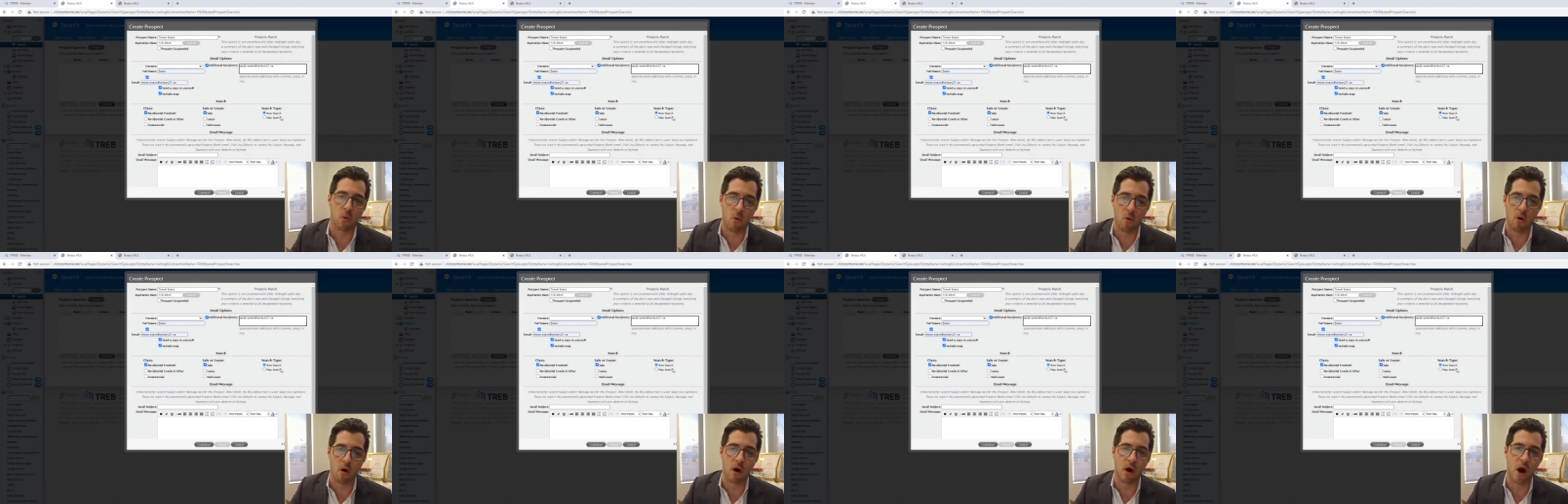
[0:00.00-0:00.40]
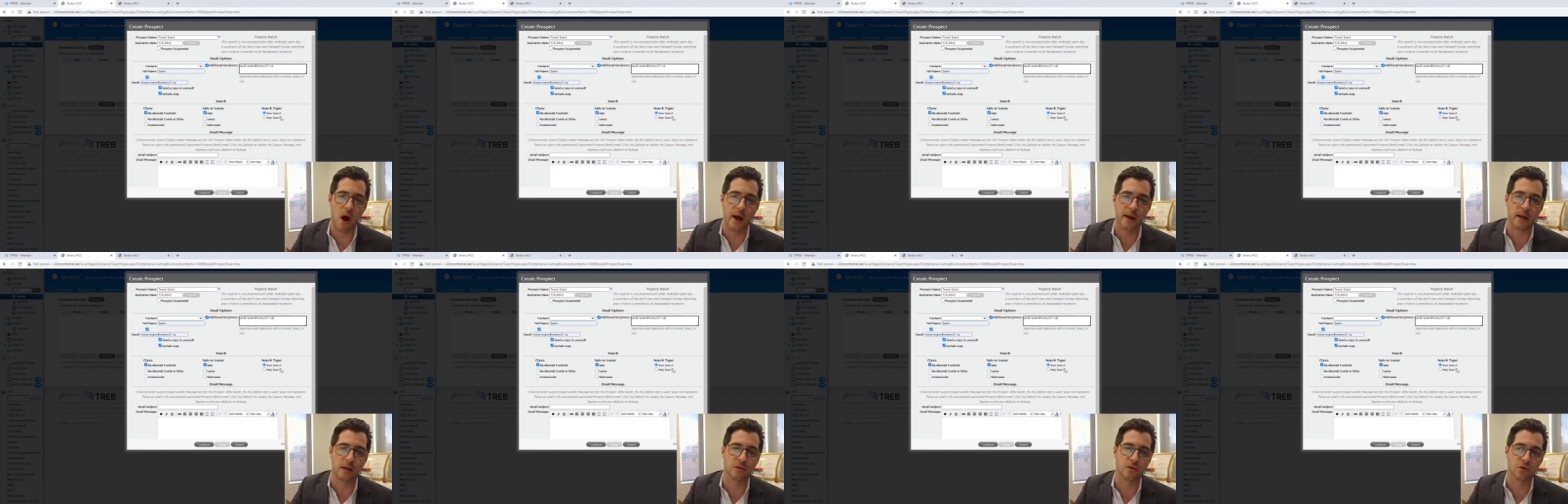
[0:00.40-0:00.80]
or
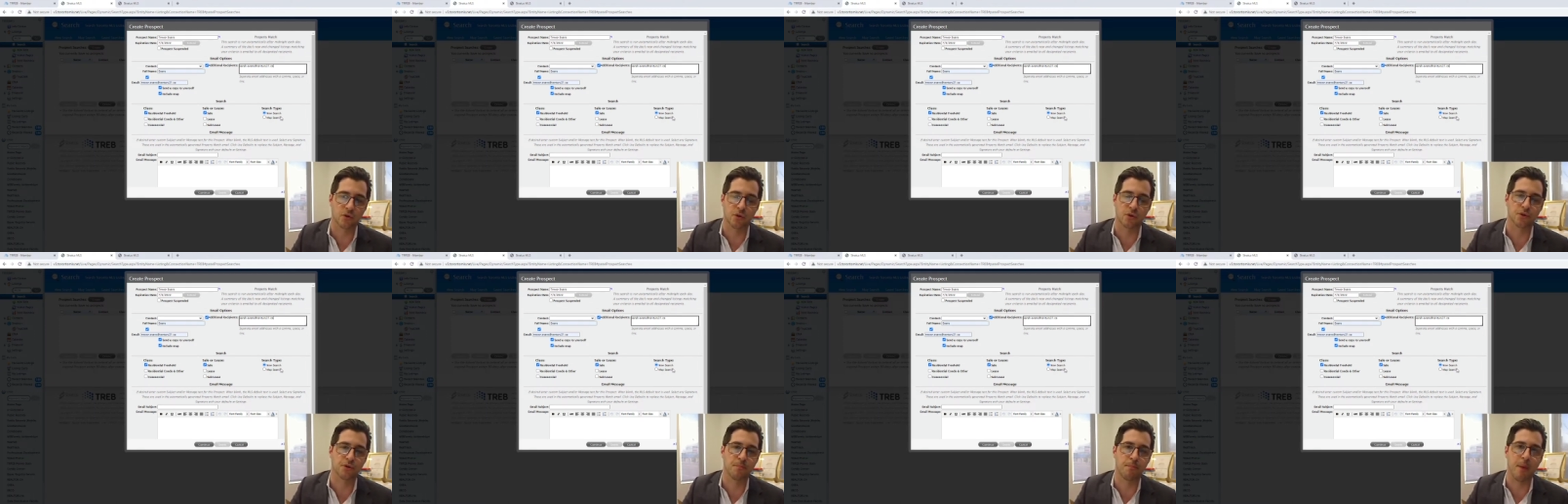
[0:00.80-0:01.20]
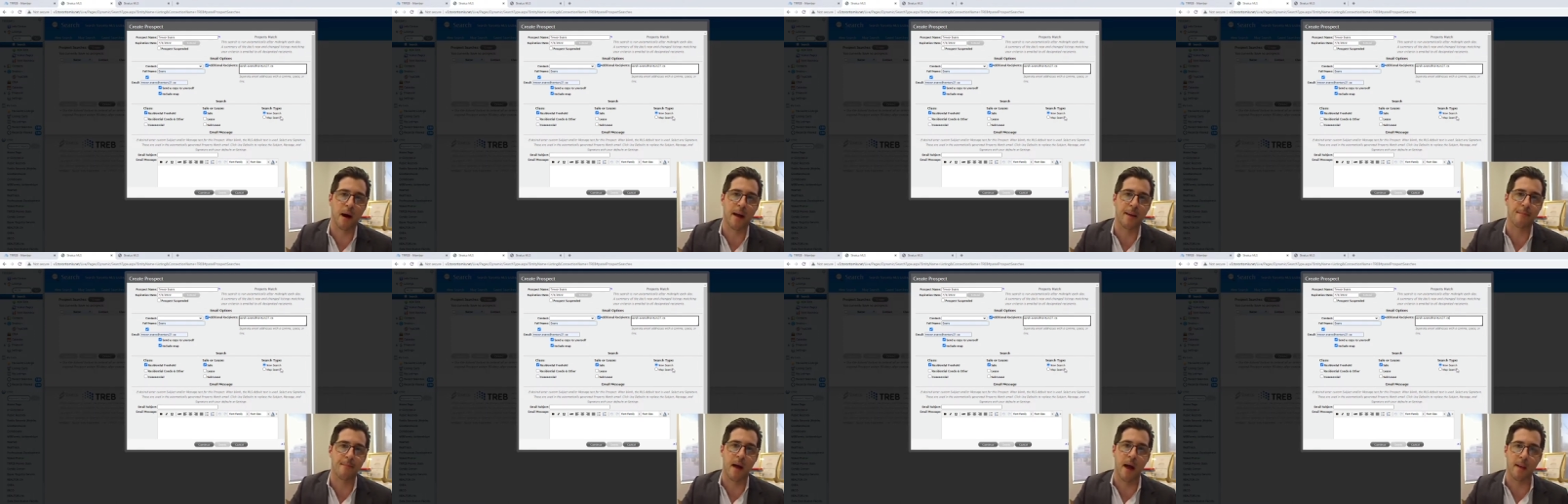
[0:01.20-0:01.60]
I can search
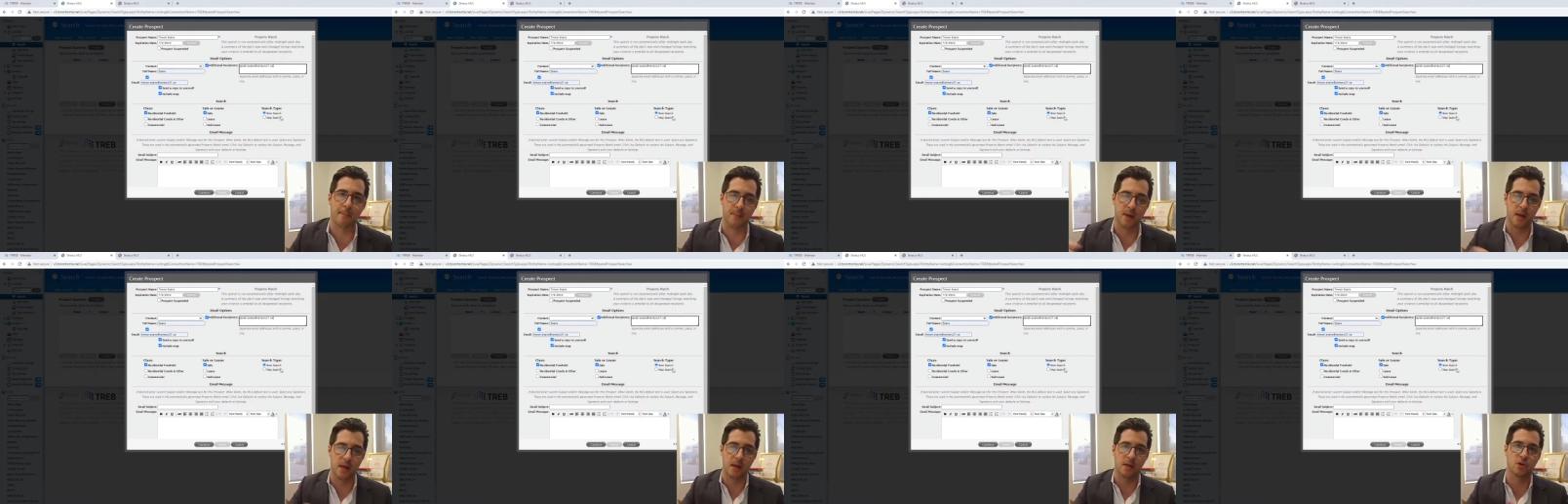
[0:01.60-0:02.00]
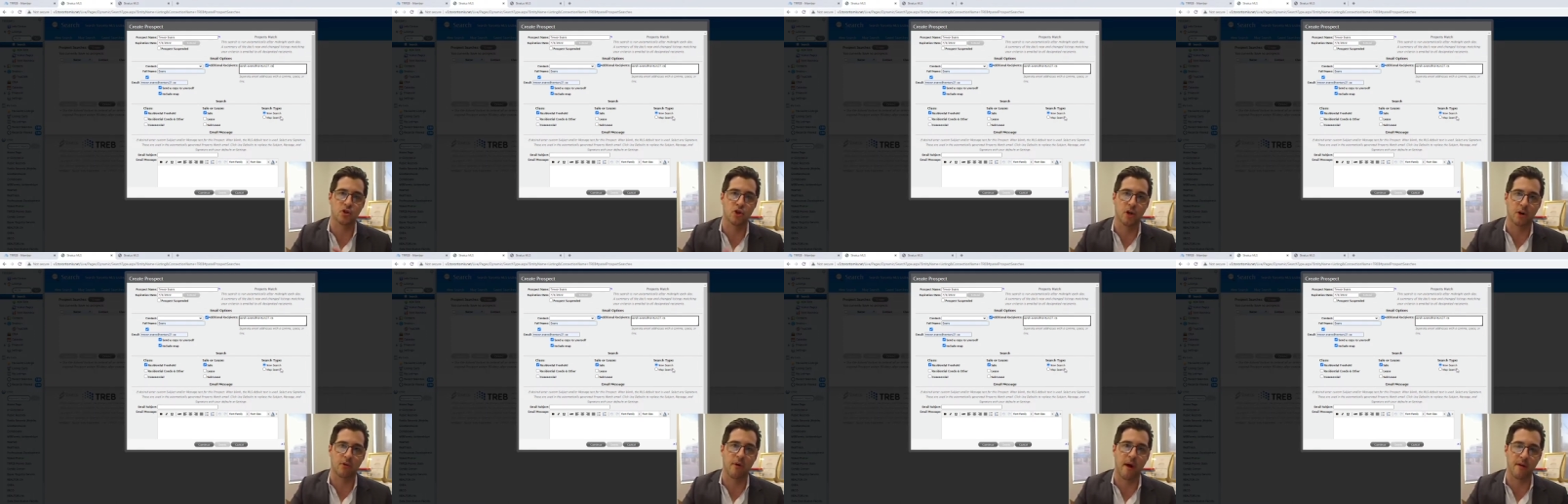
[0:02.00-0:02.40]
by map in a
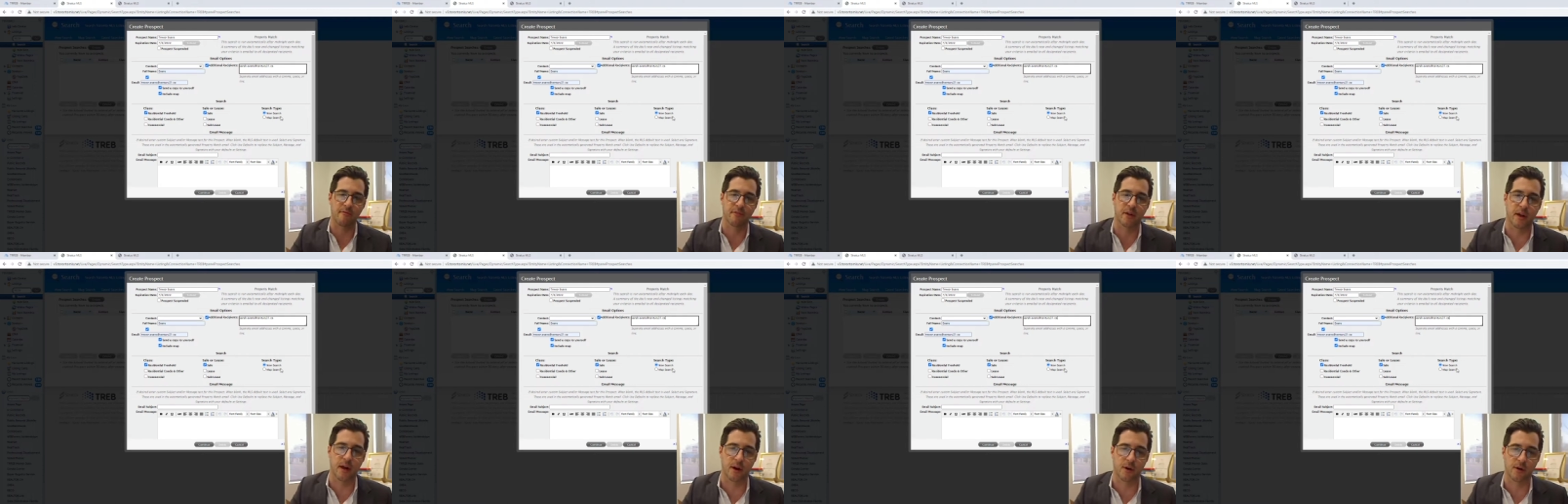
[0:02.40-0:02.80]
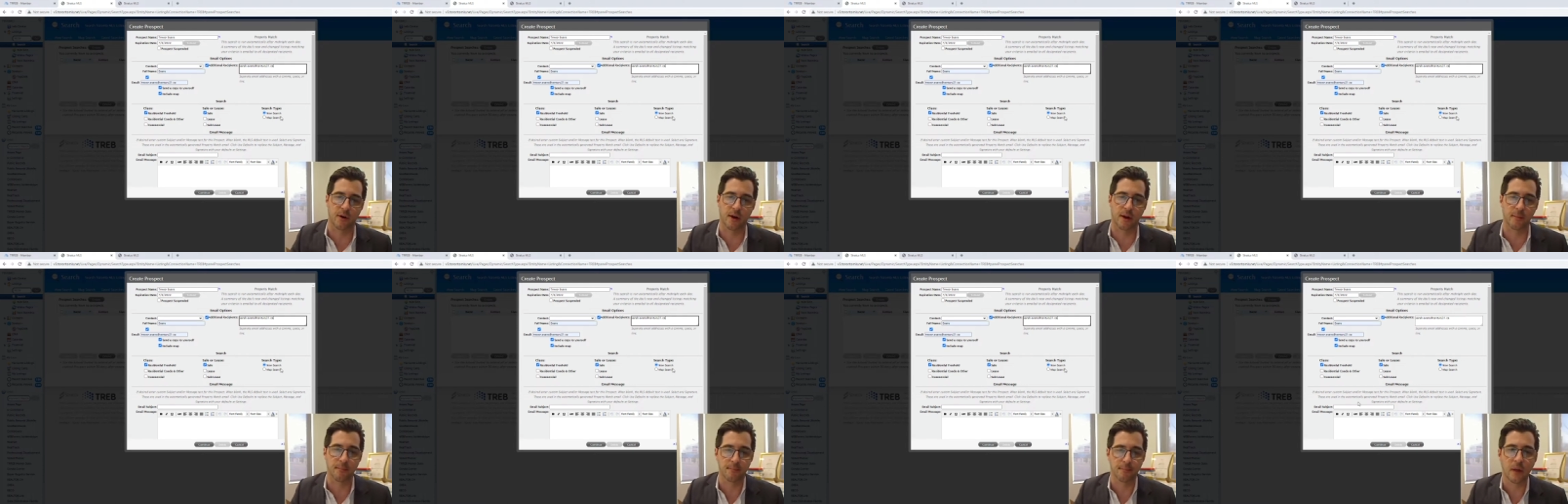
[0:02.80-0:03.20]
geographic area.